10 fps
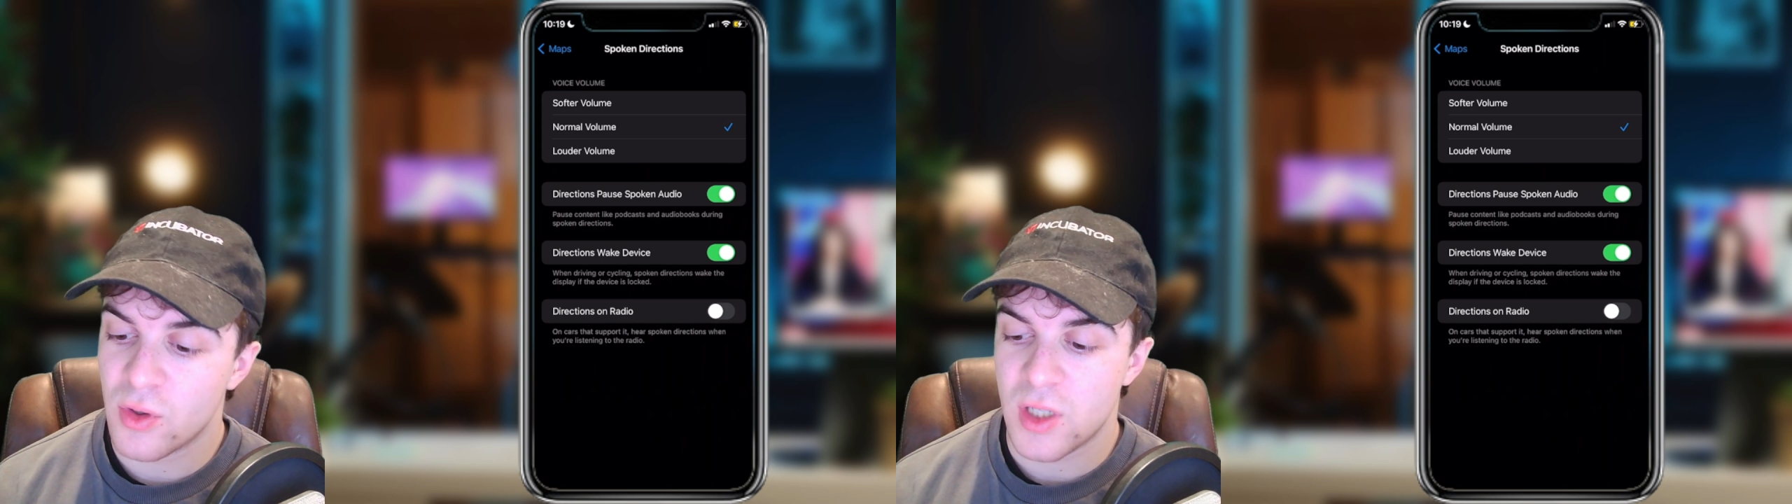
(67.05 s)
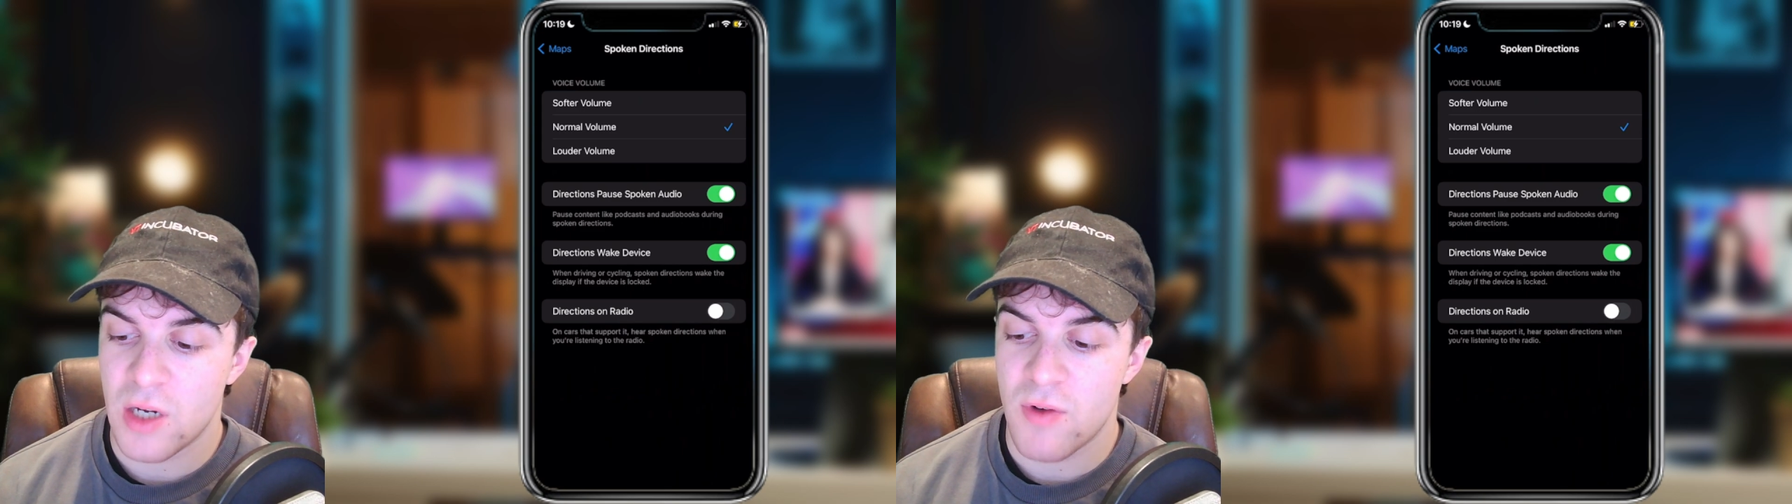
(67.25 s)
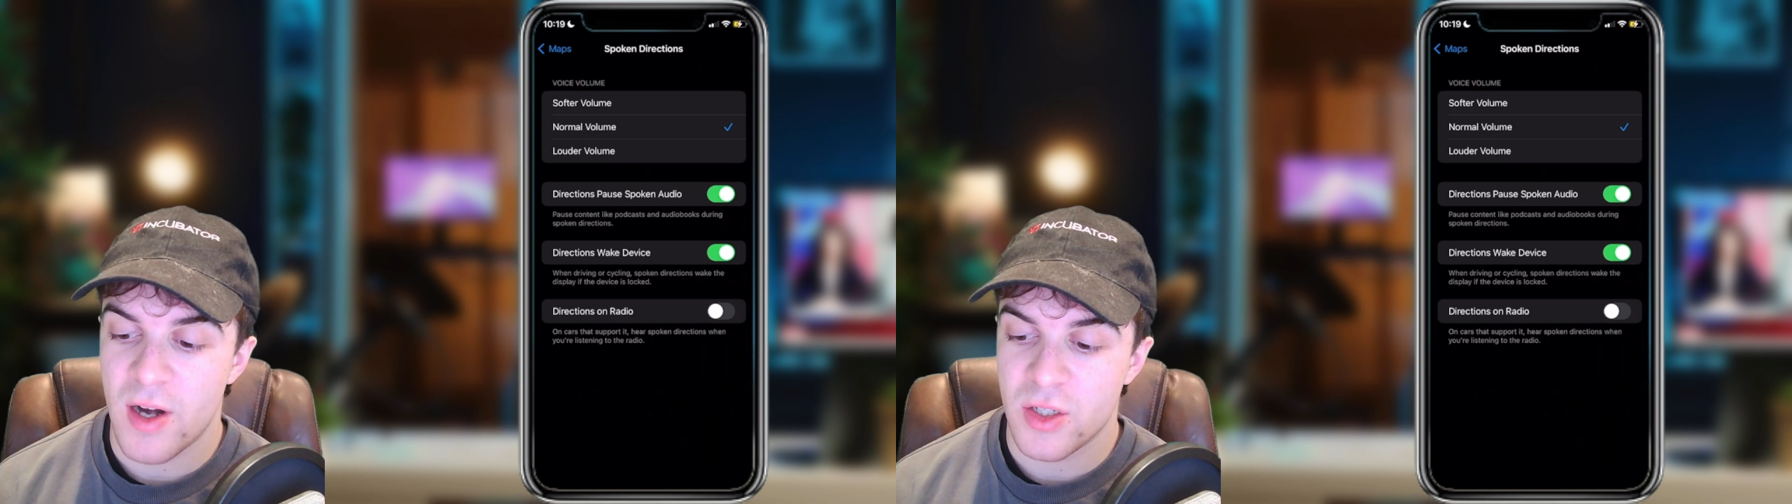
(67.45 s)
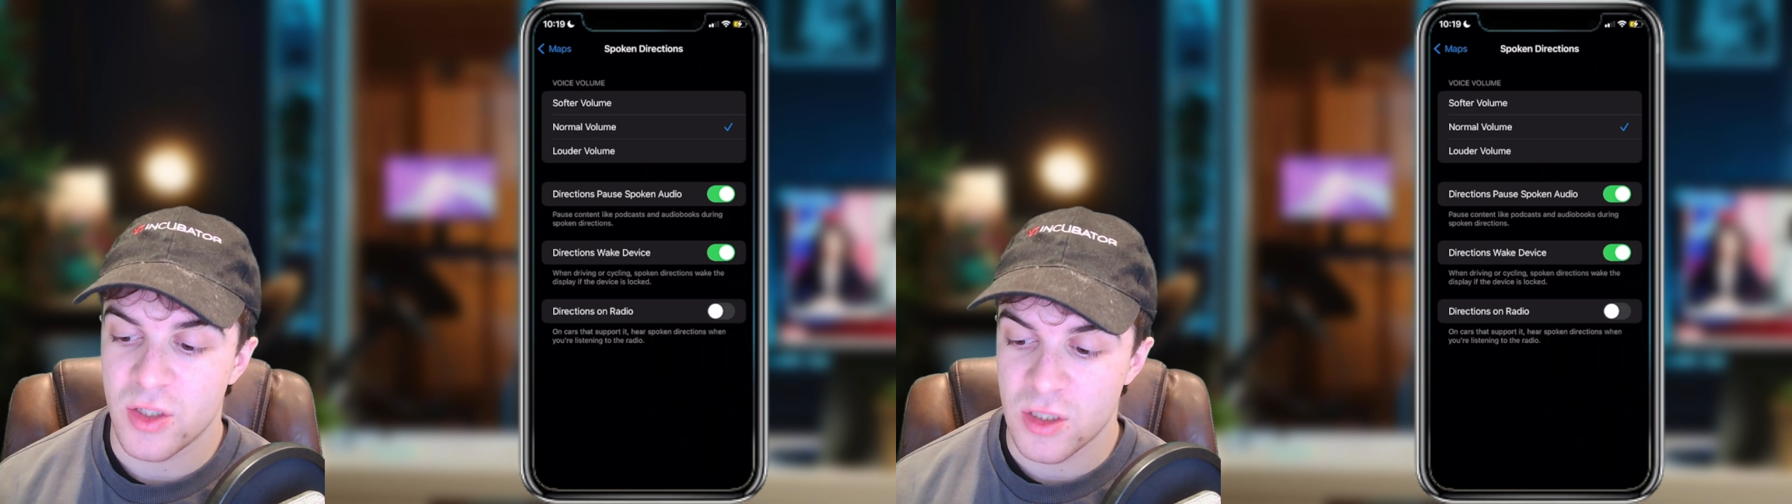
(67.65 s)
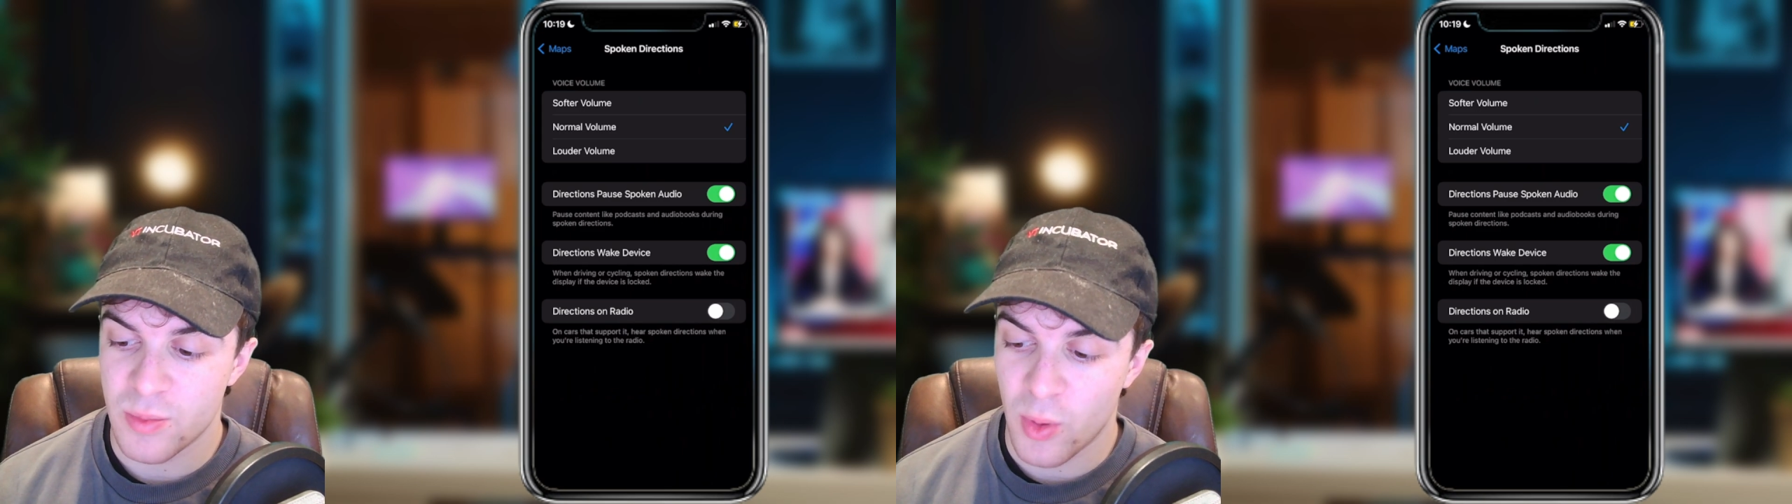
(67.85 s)
got
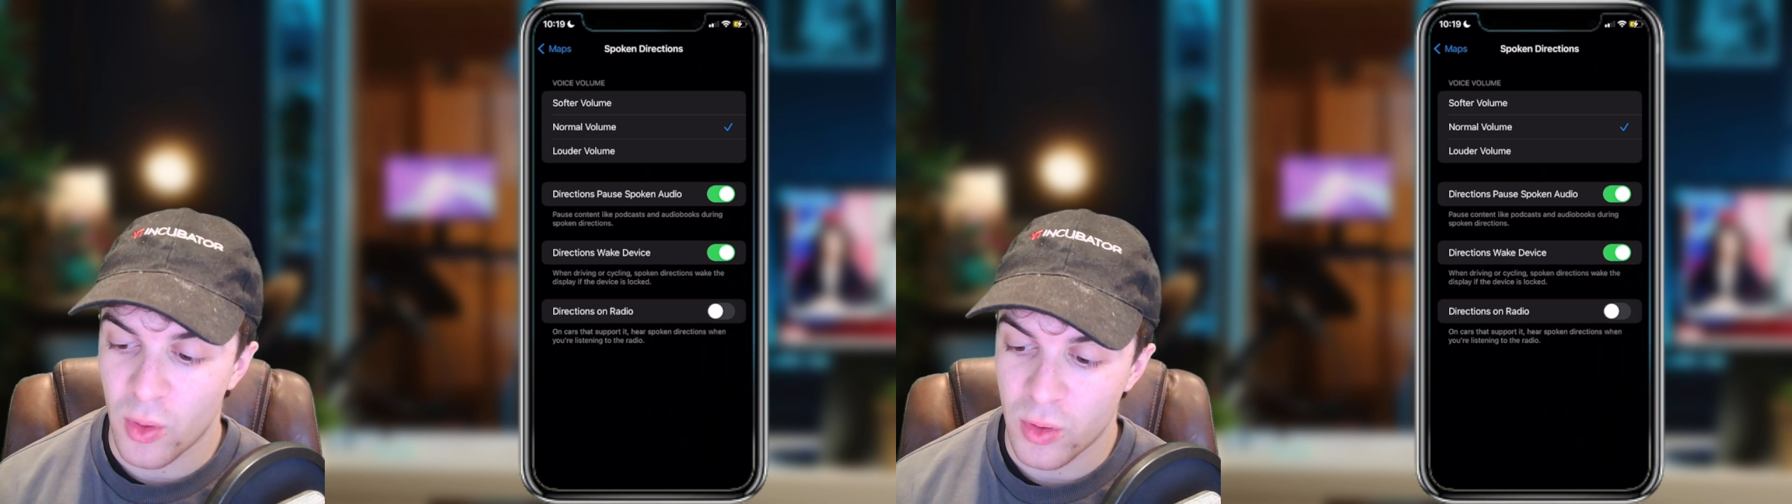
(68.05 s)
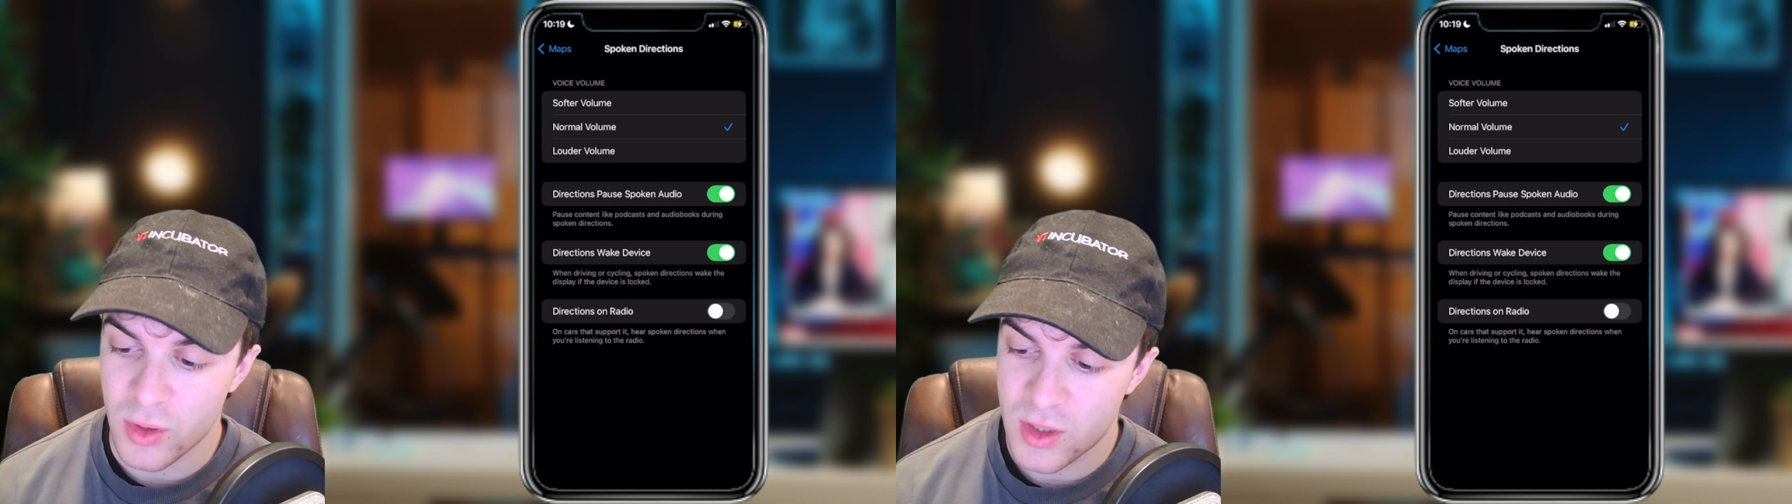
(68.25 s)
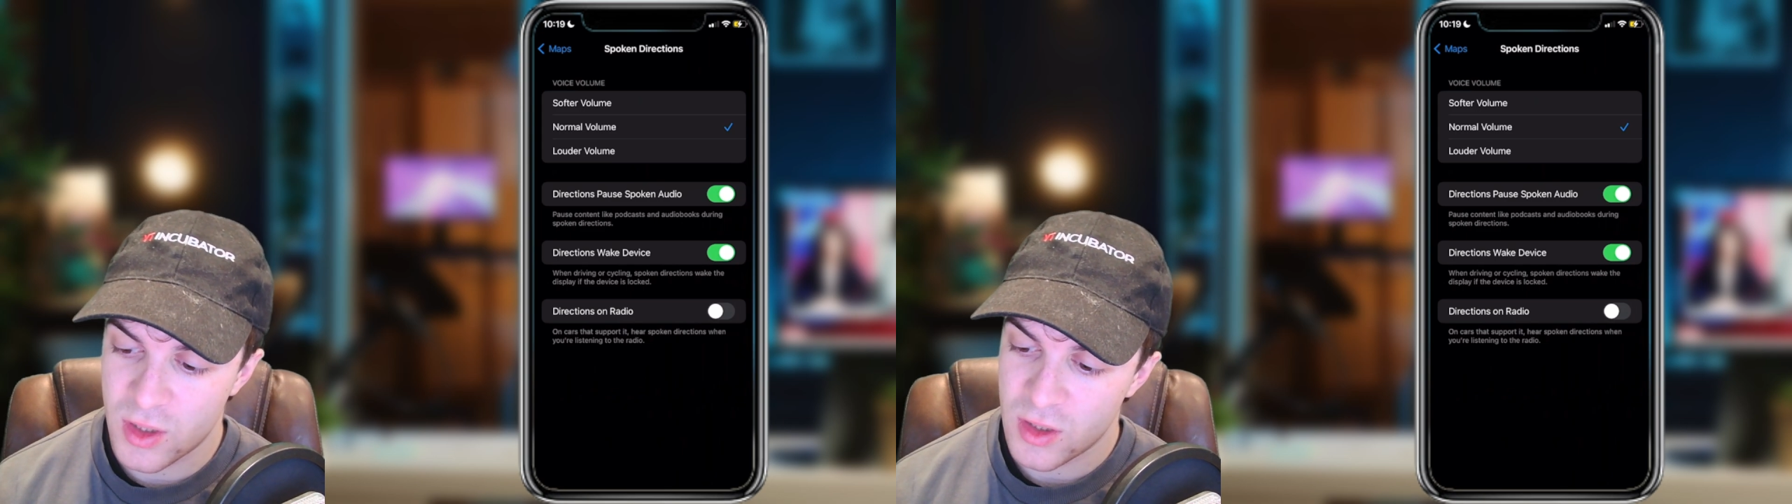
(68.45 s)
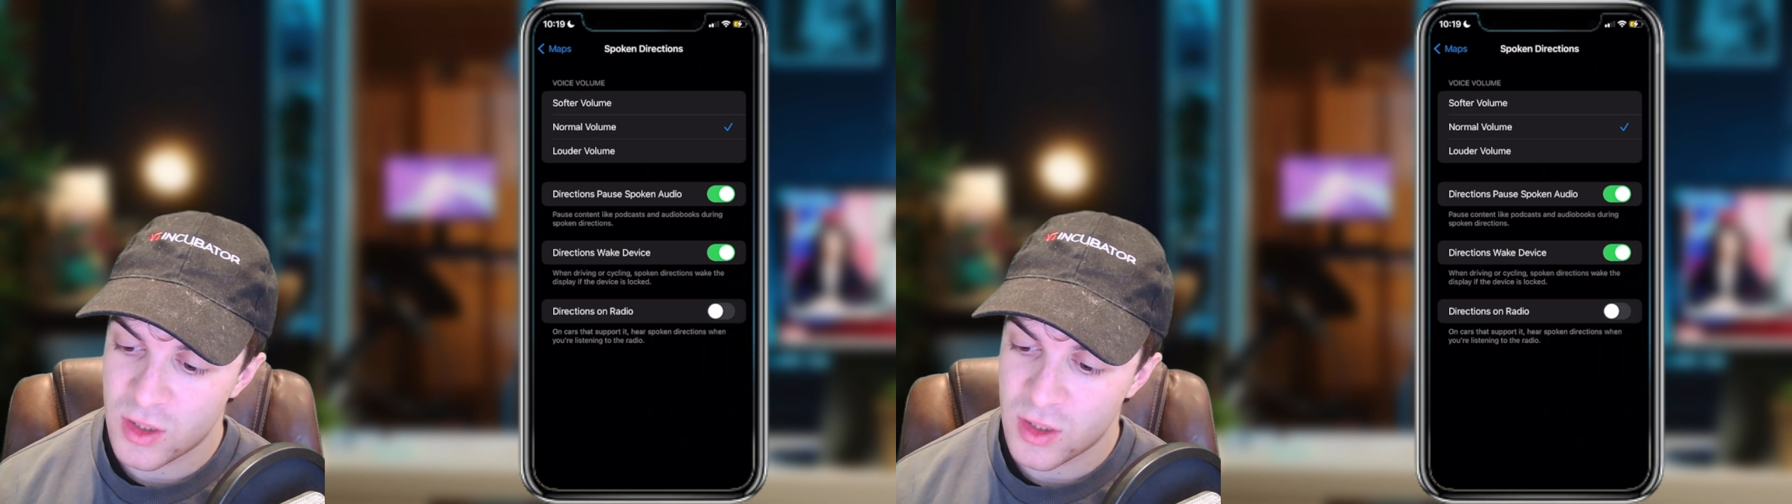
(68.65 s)
directions, pause,